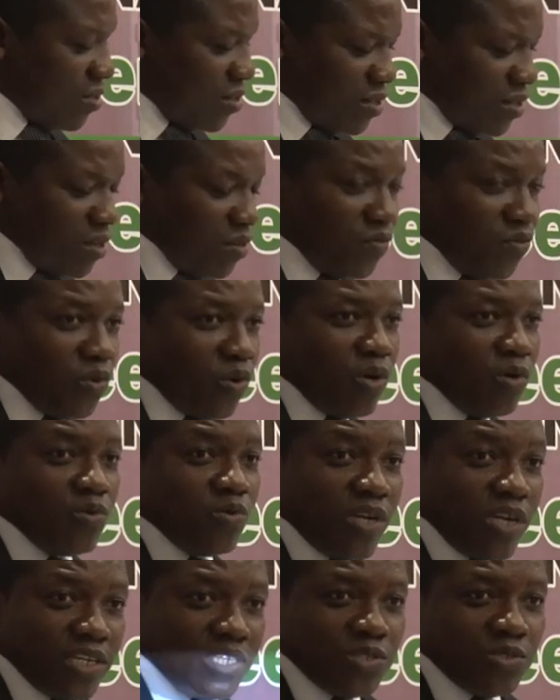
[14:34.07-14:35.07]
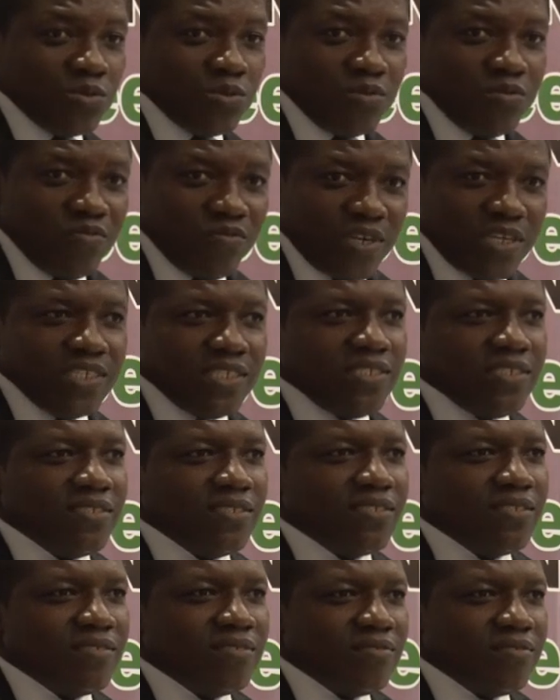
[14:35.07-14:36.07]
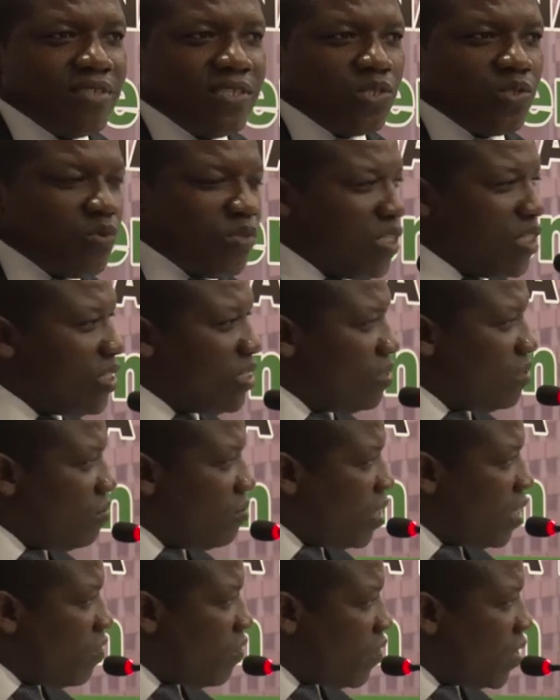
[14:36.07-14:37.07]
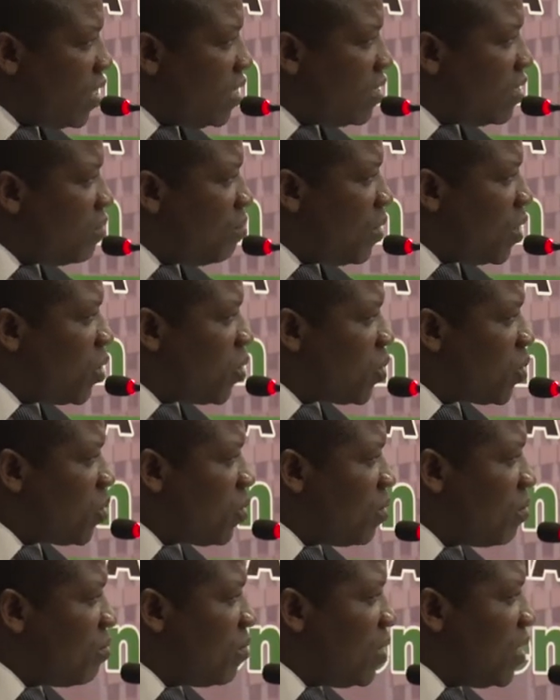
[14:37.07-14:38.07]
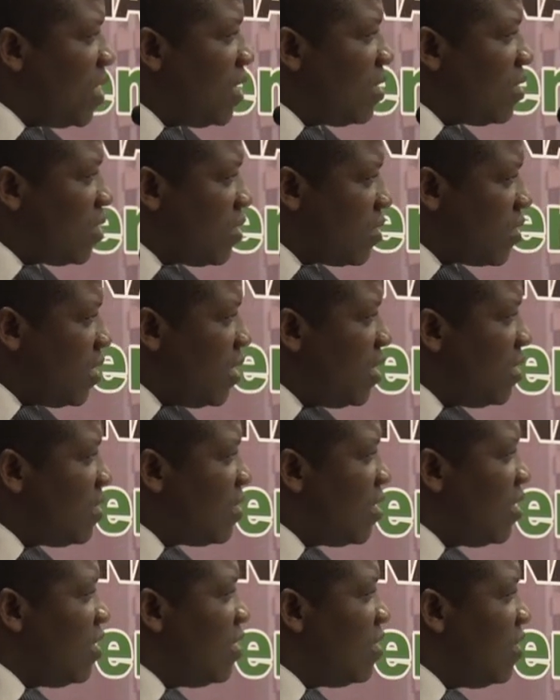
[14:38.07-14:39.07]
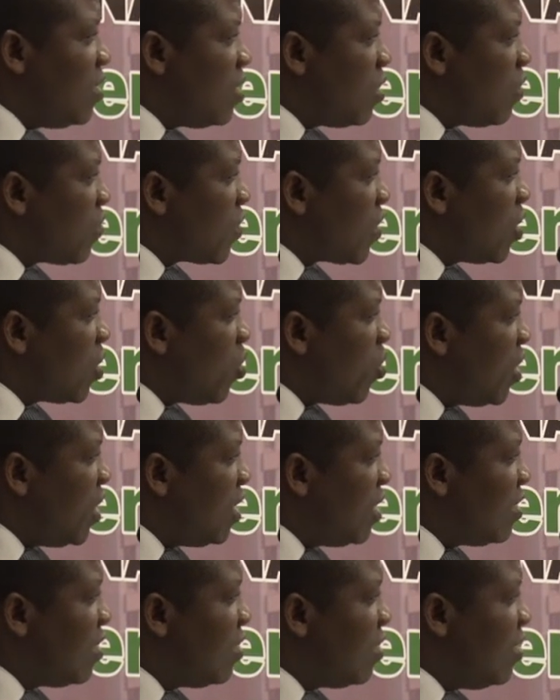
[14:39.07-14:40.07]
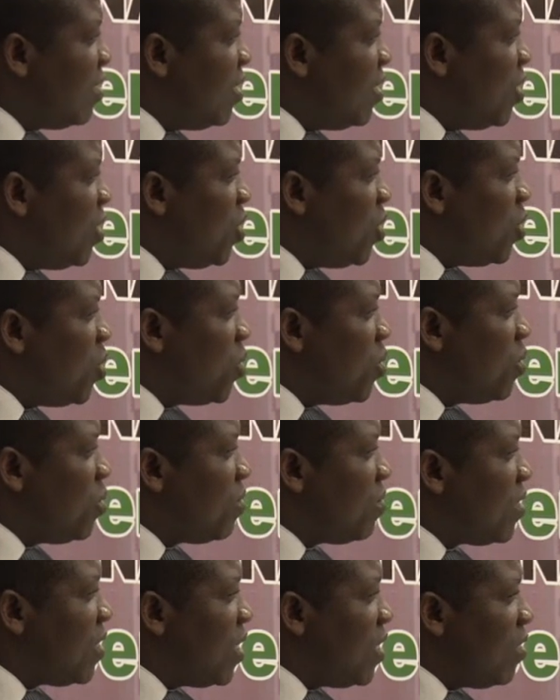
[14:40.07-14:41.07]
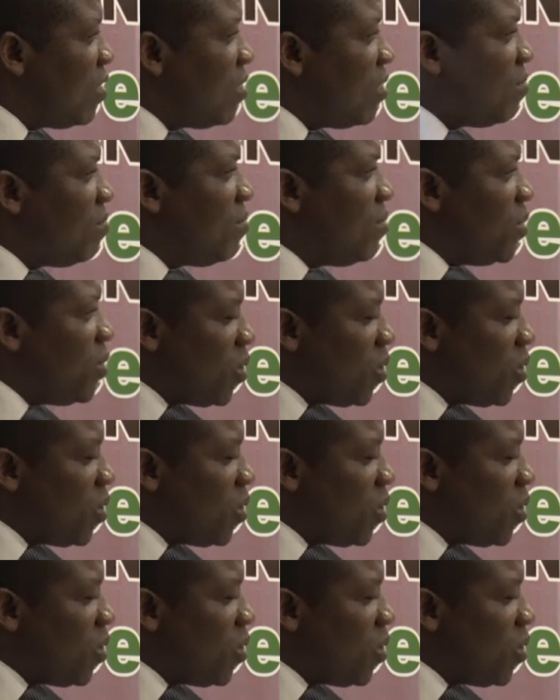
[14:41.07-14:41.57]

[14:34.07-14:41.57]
Therefore, I would like to invite the Swedish friends, but also Tanzanians and East African colleagues to still,